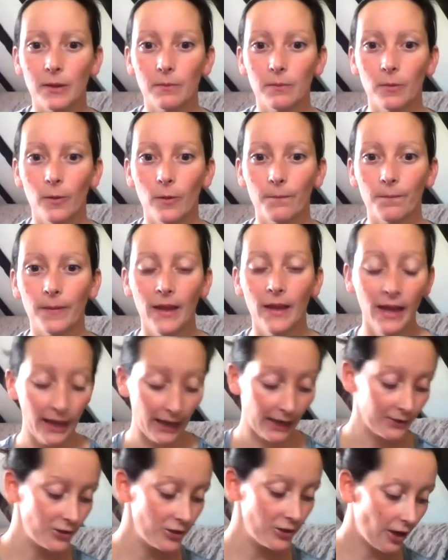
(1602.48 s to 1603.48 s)
a bit more.
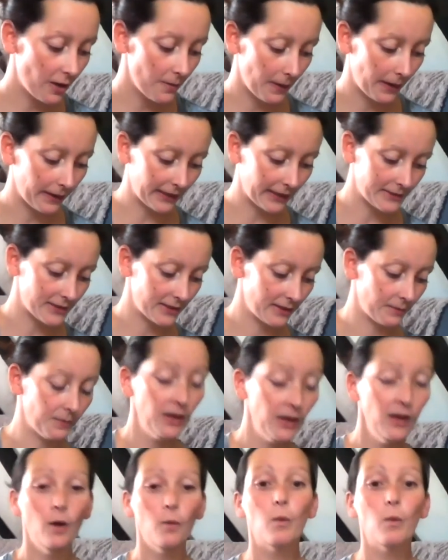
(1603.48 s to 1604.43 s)
How do you go about getting them?